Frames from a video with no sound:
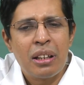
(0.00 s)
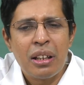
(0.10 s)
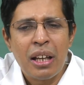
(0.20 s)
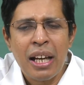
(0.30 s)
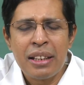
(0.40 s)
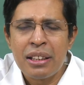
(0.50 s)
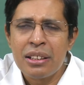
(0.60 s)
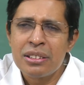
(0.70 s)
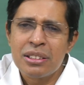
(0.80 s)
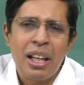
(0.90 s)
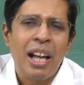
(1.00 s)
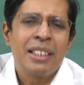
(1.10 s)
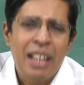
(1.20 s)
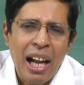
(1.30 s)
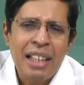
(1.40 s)
and
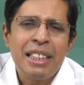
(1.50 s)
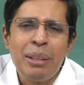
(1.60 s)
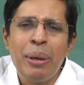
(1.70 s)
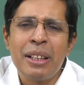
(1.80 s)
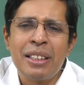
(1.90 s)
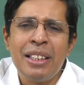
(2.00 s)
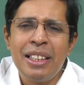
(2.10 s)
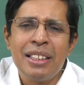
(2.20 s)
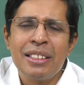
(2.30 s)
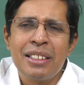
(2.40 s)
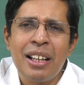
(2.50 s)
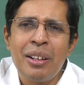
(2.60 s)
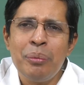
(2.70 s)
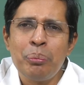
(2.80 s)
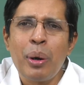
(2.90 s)
ultimately the
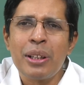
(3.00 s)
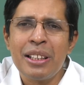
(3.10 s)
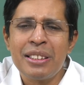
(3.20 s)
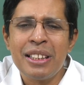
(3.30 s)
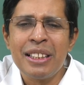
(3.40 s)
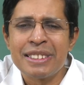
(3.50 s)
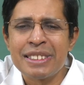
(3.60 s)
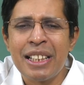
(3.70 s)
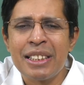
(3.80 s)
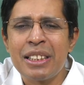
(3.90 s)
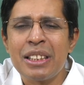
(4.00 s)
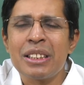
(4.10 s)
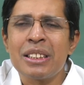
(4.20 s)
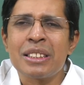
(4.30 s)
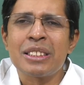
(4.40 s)
important thing is that
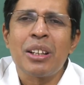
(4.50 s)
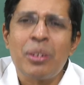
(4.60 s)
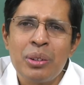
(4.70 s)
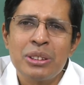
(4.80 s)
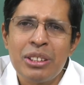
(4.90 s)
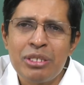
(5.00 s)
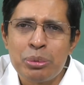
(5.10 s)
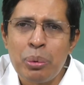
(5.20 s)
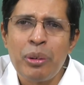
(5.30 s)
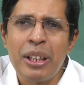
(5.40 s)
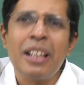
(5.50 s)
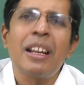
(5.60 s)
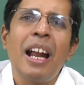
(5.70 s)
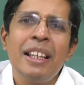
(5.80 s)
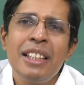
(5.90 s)
there is a cloud service provider
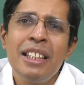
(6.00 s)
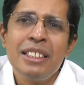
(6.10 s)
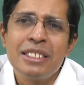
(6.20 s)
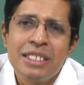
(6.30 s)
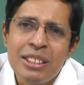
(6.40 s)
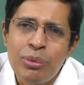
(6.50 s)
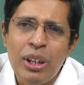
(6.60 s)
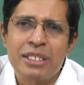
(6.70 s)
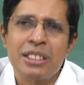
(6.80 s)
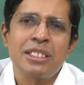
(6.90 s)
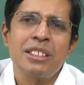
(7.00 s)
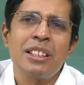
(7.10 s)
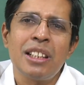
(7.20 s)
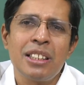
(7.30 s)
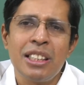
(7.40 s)
and his infrastructure
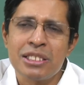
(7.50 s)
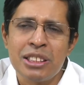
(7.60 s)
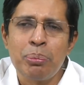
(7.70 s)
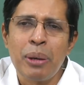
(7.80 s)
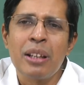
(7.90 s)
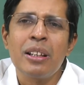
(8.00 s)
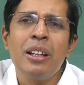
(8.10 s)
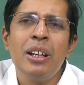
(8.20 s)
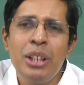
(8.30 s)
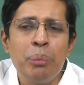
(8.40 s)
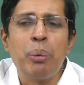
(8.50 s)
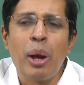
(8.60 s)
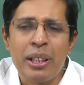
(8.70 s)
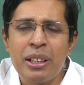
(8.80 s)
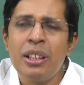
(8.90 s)
that he has
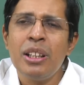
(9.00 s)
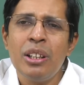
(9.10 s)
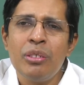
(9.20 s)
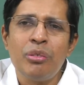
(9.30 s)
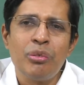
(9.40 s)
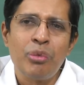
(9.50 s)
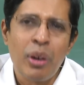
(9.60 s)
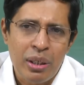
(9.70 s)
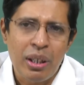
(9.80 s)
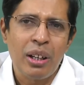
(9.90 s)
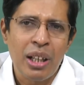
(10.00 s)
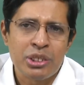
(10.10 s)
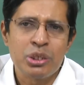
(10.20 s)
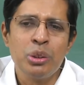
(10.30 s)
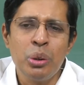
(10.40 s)
deployed for us
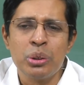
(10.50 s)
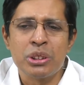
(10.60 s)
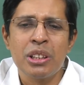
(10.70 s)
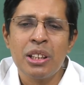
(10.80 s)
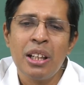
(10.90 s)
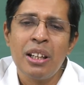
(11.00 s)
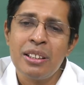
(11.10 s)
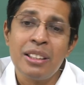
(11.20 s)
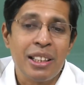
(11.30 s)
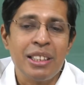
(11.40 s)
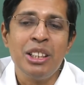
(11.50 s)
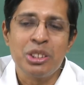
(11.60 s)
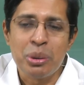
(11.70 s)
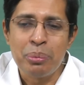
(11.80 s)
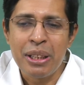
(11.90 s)
to use, that needs
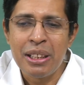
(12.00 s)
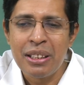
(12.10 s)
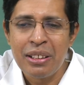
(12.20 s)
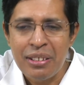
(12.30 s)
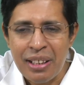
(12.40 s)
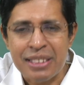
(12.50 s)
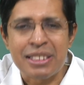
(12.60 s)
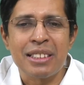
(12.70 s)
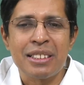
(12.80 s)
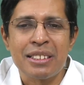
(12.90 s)
to be trusted.